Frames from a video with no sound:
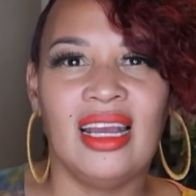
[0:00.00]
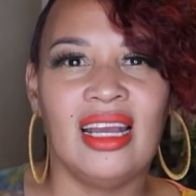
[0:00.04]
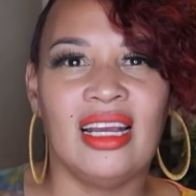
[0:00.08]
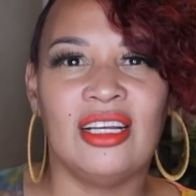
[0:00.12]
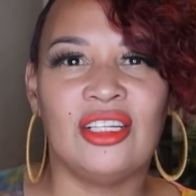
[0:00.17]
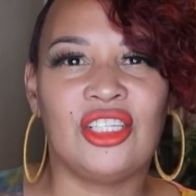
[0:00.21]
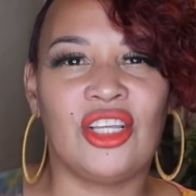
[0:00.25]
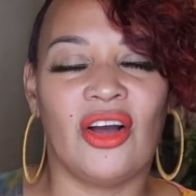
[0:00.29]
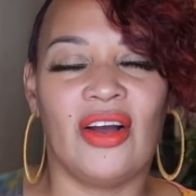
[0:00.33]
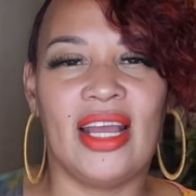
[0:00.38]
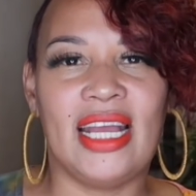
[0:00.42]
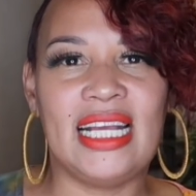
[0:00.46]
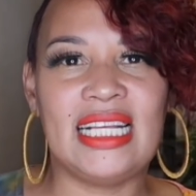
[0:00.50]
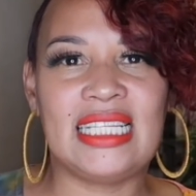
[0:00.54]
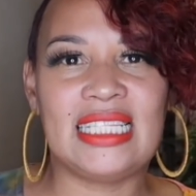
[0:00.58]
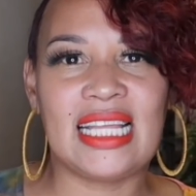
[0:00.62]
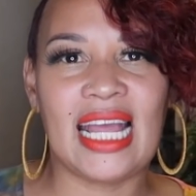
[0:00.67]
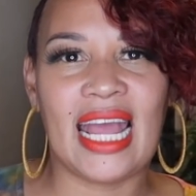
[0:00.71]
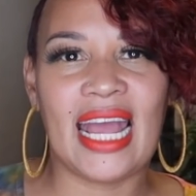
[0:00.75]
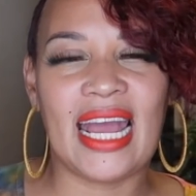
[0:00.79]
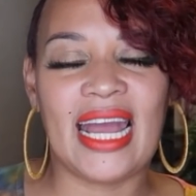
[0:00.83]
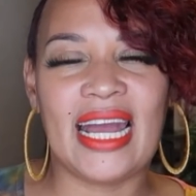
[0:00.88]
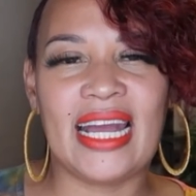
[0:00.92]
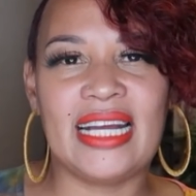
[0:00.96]
so he
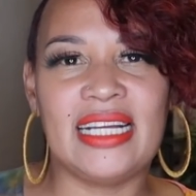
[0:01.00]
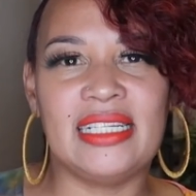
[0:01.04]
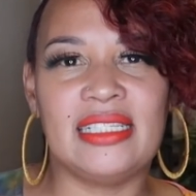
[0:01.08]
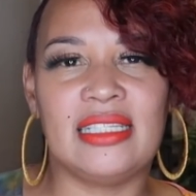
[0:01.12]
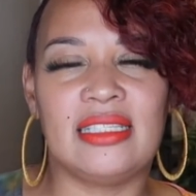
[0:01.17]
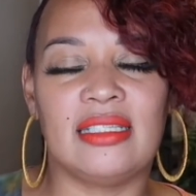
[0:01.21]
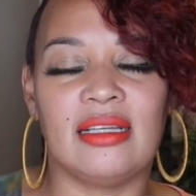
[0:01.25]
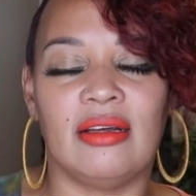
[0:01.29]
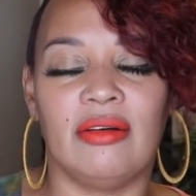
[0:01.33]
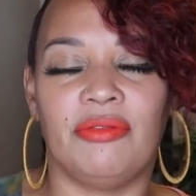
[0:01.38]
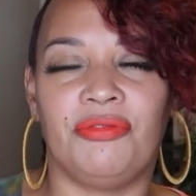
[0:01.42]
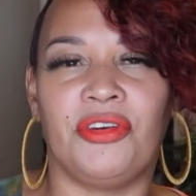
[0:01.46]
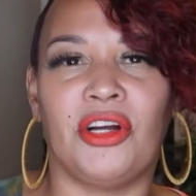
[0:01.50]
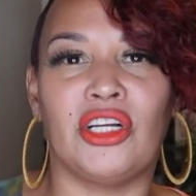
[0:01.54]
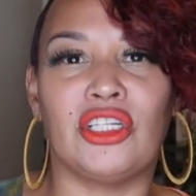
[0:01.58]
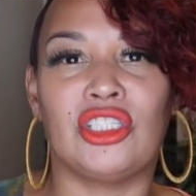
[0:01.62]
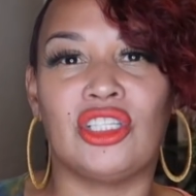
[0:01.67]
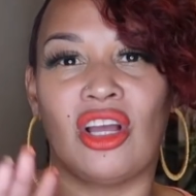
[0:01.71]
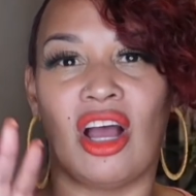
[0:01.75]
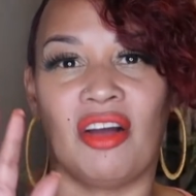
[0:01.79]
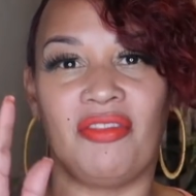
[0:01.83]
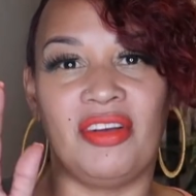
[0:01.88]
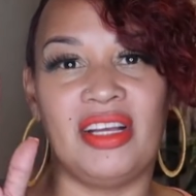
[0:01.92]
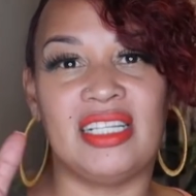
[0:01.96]
says, first
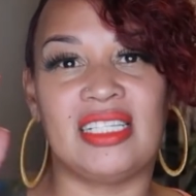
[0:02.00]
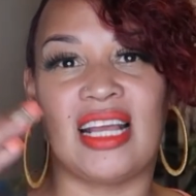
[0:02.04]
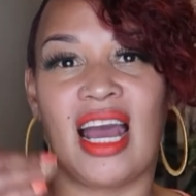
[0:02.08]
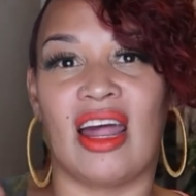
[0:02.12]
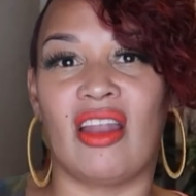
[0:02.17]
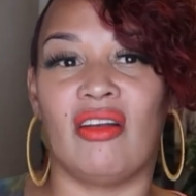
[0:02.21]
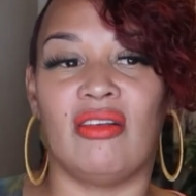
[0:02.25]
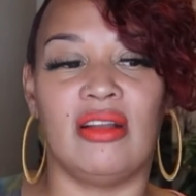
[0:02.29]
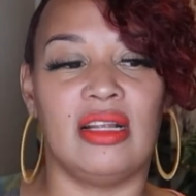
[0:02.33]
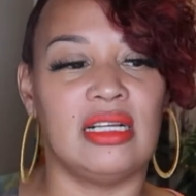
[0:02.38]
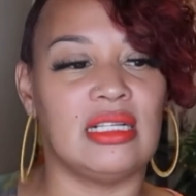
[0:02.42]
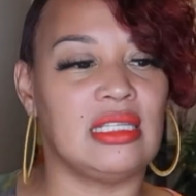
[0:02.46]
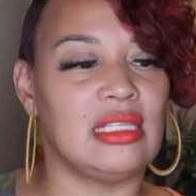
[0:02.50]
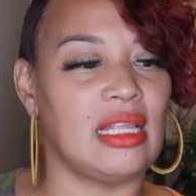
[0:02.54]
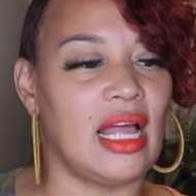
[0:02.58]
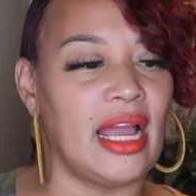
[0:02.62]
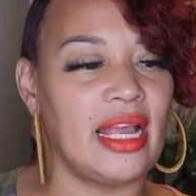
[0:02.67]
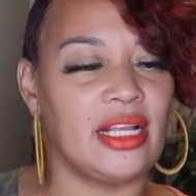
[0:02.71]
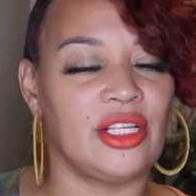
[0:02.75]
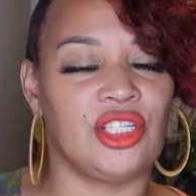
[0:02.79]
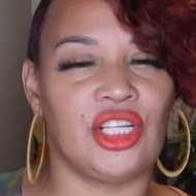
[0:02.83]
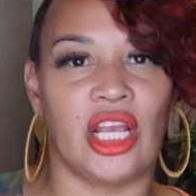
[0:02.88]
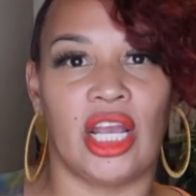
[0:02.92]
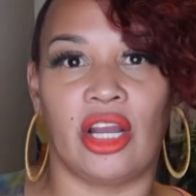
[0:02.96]
off, he's got on this
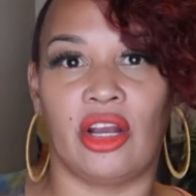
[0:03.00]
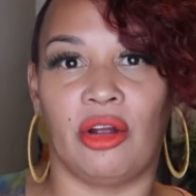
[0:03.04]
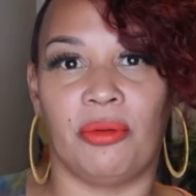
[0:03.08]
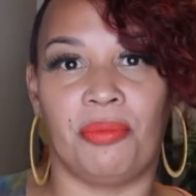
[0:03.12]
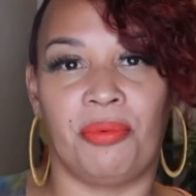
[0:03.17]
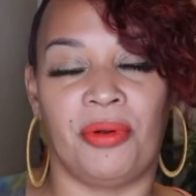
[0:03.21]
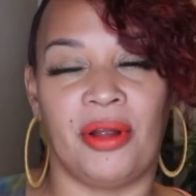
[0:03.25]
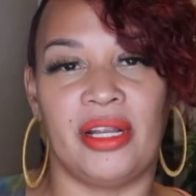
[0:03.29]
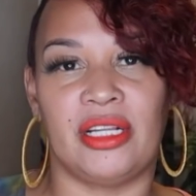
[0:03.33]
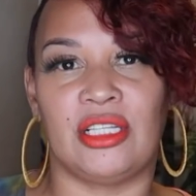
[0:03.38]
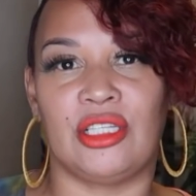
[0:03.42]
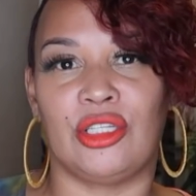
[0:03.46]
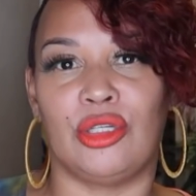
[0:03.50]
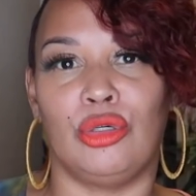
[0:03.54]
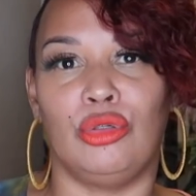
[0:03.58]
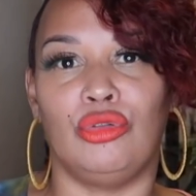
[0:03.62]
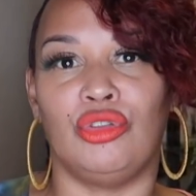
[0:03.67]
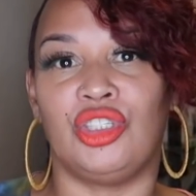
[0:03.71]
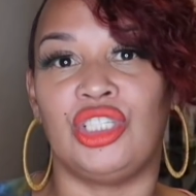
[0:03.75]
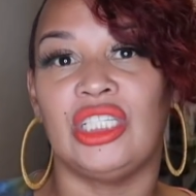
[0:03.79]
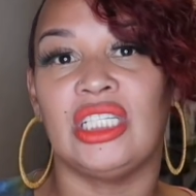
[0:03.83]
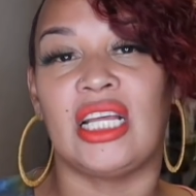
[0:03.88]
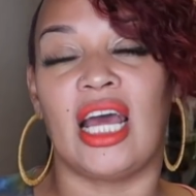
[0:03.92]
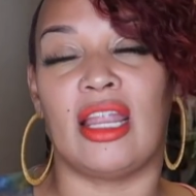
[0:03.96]
like checkered print suit and
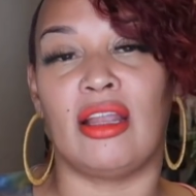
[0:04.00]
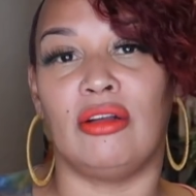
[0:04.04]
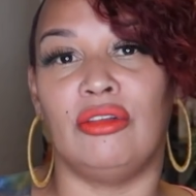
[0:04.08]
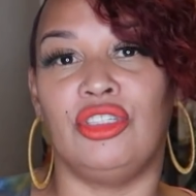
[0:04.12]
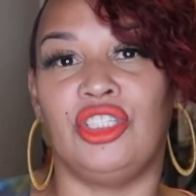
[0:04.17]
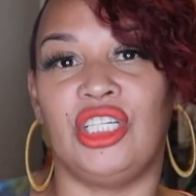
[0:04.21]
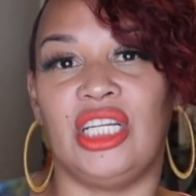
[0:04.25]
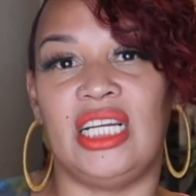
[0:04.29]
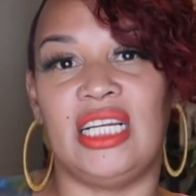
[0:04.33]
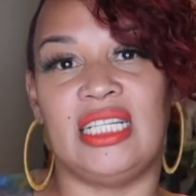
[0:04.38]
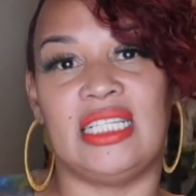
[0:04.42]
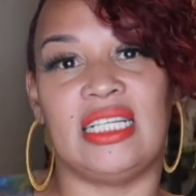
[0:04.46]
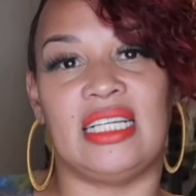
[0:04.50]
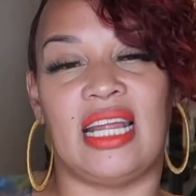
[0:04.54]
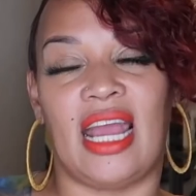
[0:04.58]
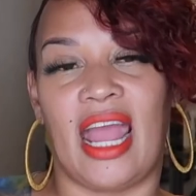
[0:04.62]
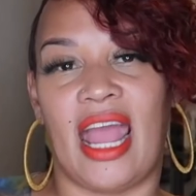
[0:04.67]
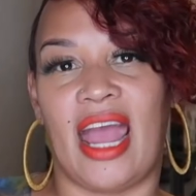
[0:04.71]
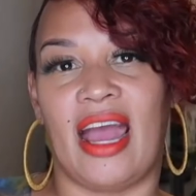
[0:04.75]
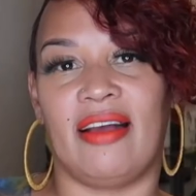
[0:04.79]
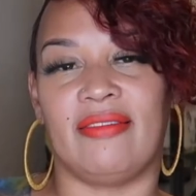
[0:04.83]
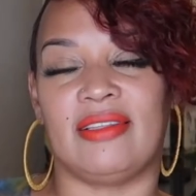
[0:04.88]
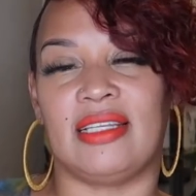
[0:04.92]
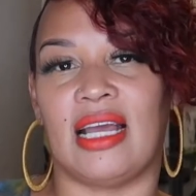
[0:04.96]
she's got on jeans and a
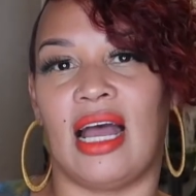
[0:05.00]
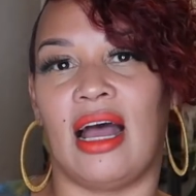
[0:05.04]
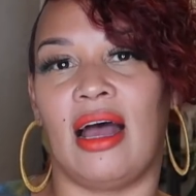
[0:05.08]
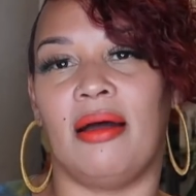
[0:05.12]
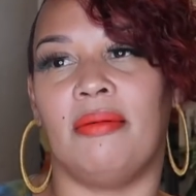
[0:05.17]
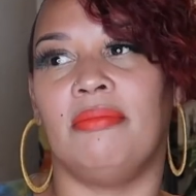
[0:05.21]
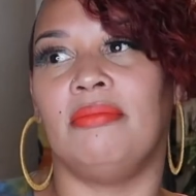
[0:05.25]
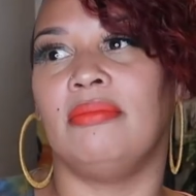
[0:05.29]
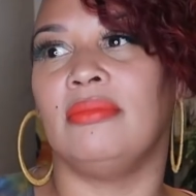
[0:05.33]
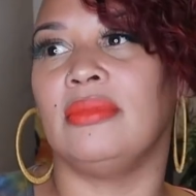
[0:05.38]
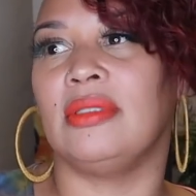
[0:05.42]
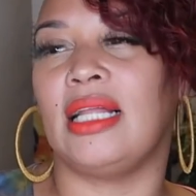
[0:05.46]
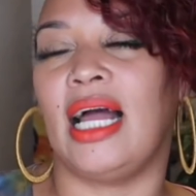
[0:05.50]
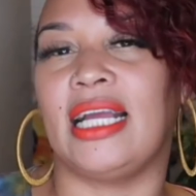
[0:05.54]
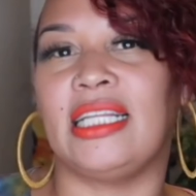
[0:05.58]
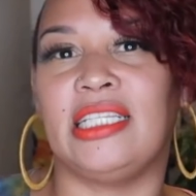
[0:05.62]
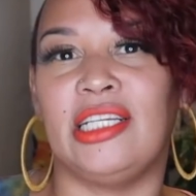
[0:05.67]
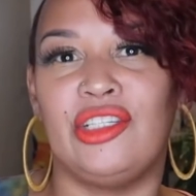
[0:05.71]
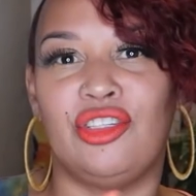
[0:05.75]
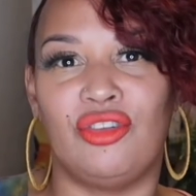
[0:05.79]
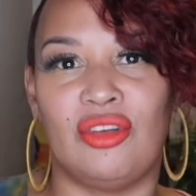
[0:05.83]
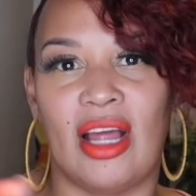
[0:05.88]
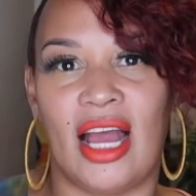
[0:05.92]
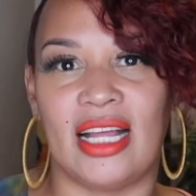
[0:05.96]
half top. Like,
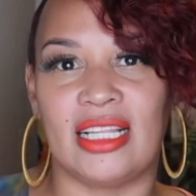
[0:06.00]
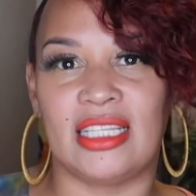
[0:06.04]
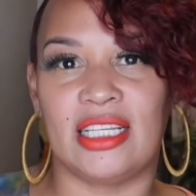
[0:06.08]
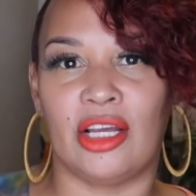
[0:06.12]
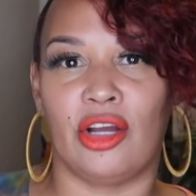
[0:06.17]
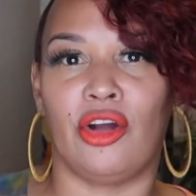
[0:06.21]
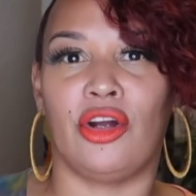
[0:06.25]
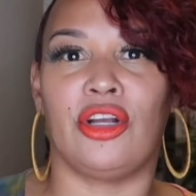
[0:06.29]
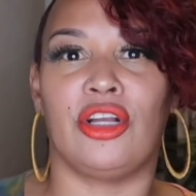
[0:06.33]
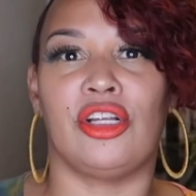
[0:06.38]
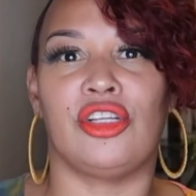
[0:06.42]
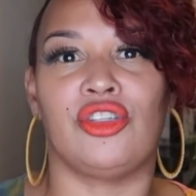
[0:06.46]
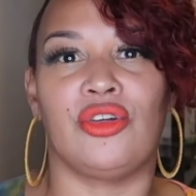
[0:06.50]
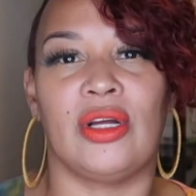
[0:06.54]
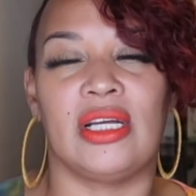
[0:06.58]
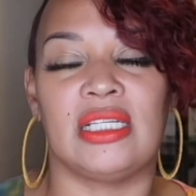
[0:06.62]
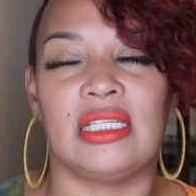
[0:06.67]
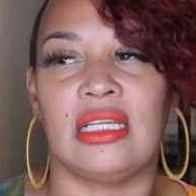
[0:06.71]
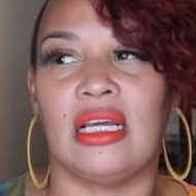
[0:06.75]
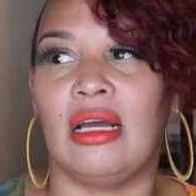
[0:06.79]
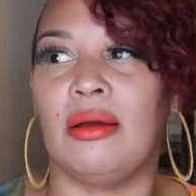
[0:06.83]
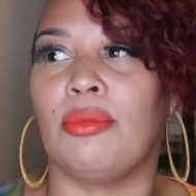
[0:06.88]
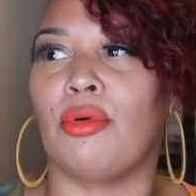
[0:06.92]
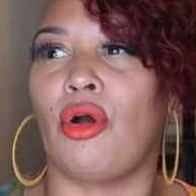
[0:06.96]
did you not tell her to
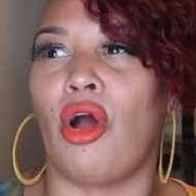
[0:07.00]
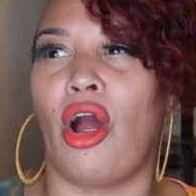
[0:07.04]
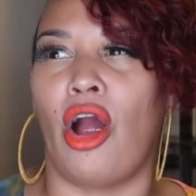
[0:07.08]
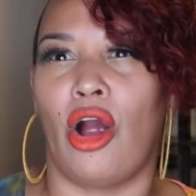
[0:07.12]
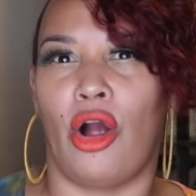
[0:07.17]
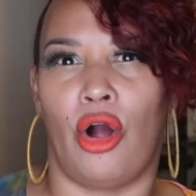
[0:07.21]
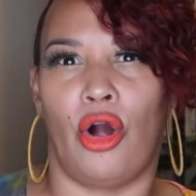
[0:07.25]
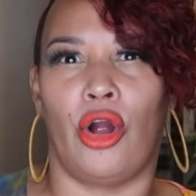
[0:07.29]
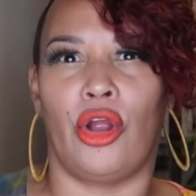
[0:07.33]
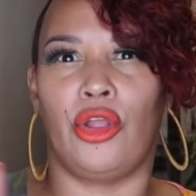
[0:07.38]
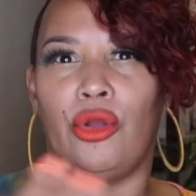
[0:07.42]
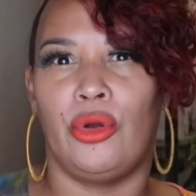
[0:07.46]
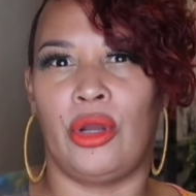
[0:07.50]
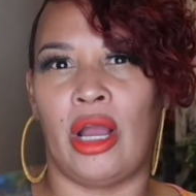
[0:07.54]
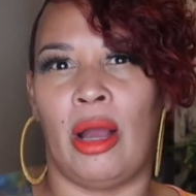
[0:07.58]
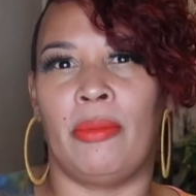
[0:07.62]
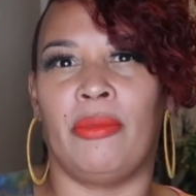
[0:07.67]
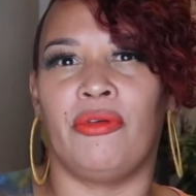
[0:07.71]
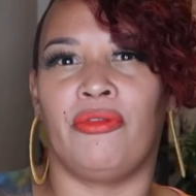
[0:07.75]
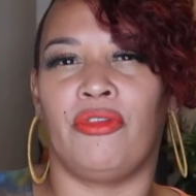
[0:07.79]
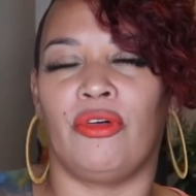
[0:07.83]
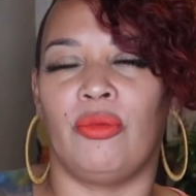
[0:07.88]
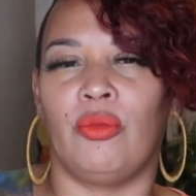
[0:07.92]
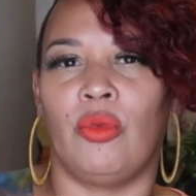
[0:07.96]
dress up or are you
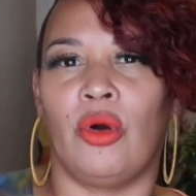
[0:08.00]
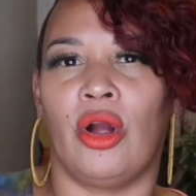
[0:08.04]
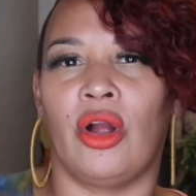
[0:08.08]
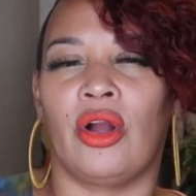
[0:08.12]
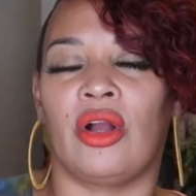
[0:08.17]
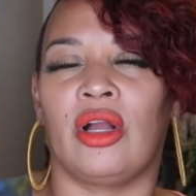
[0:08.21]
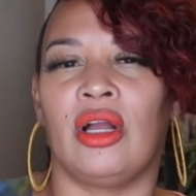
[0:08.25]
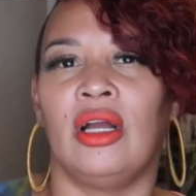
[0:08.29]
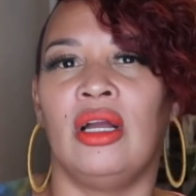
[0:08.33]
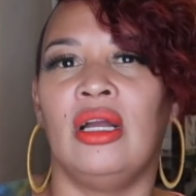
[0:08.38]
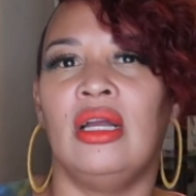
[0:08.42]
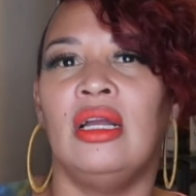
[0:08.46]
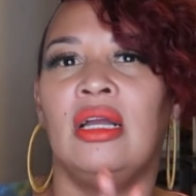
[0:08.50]
coming from work?